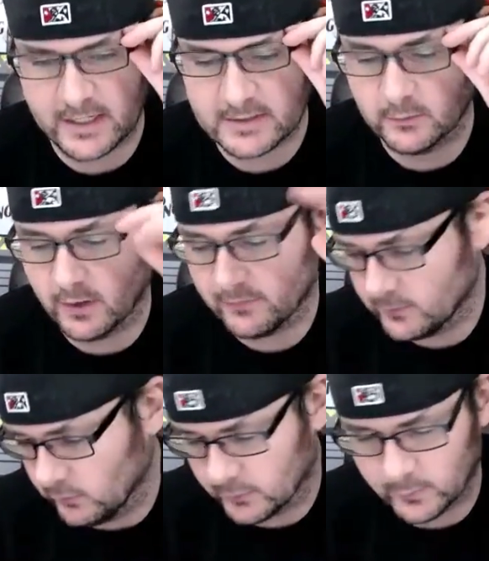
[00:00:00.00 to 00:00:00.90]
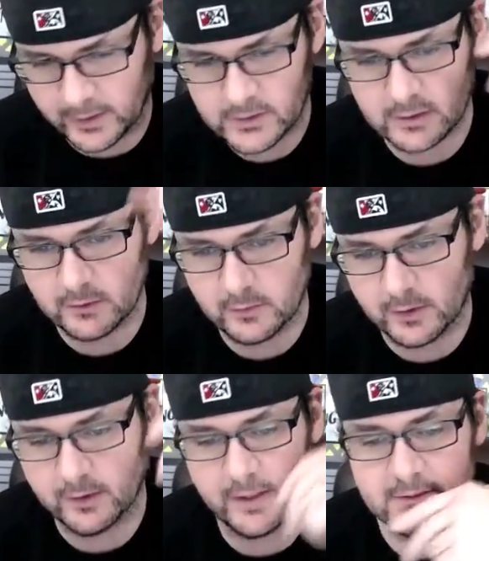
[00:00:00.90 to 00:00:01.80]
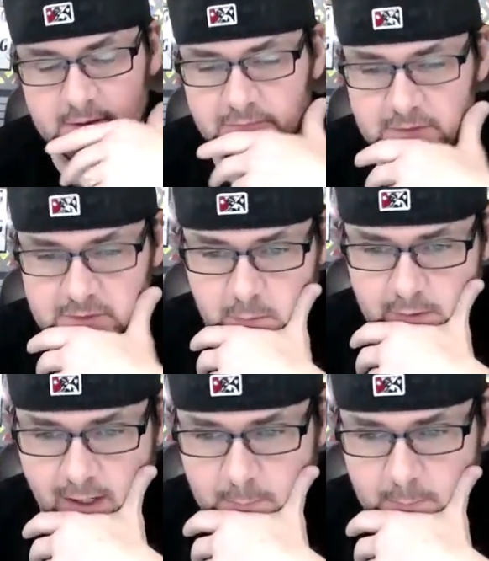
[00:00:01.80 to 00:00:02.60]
no nothing, no liquidation, no none of that stuff that's going on.